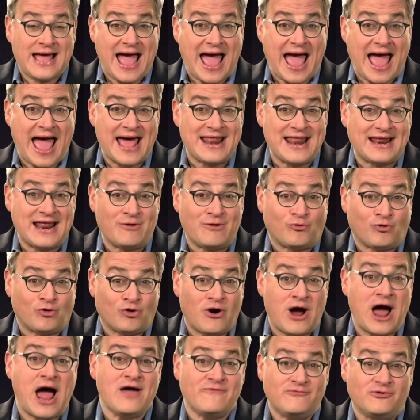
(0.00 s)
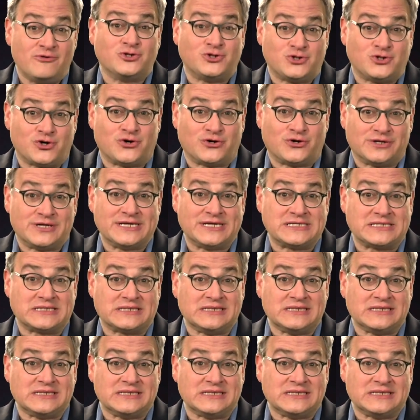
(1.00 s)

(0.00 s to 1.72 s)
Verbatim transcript: And a rival journalist